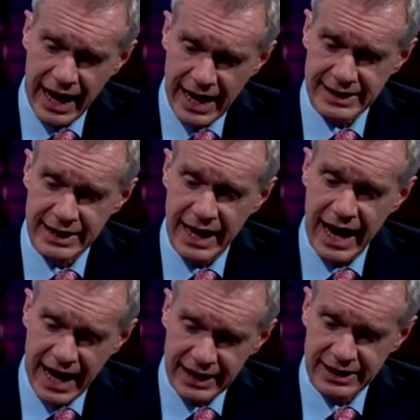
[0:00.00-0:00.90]
as an
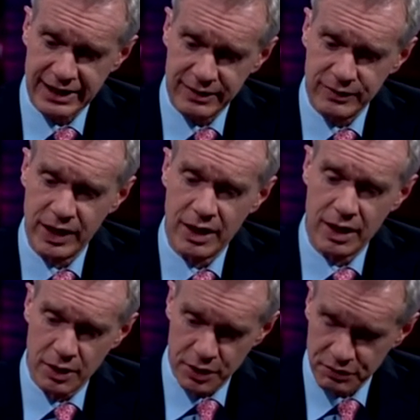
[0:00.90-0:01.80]
active
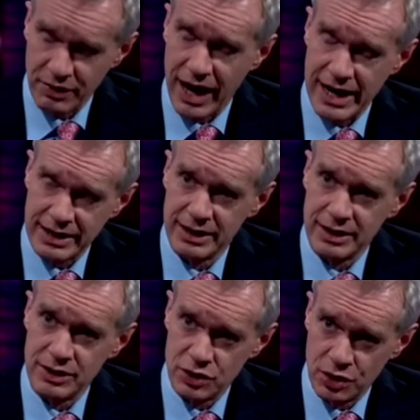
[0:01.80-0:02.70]
threat
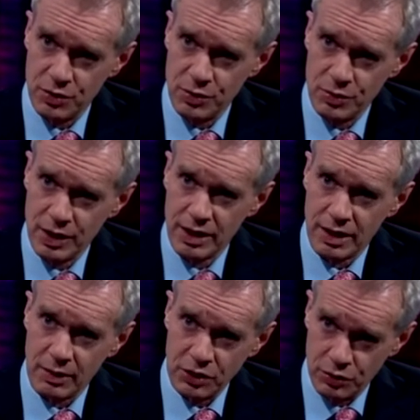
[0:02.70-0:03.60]
to
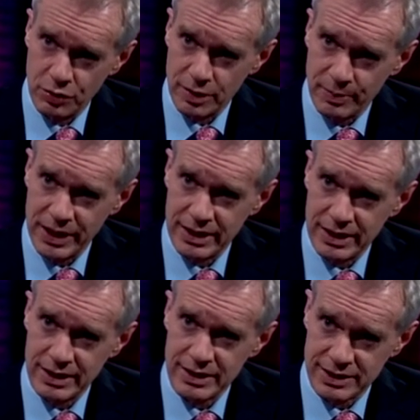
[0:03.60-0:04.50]

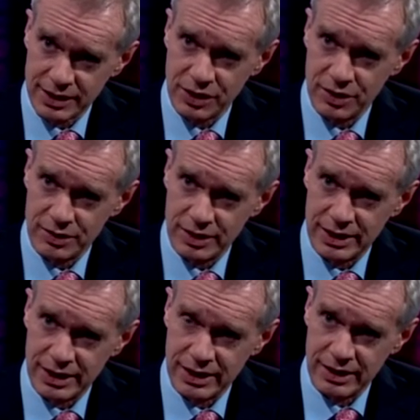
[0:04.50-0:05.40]
European
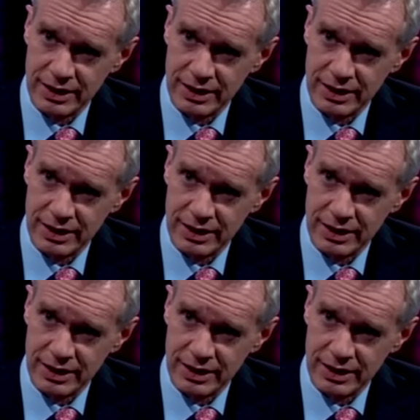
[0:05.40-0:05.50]
security?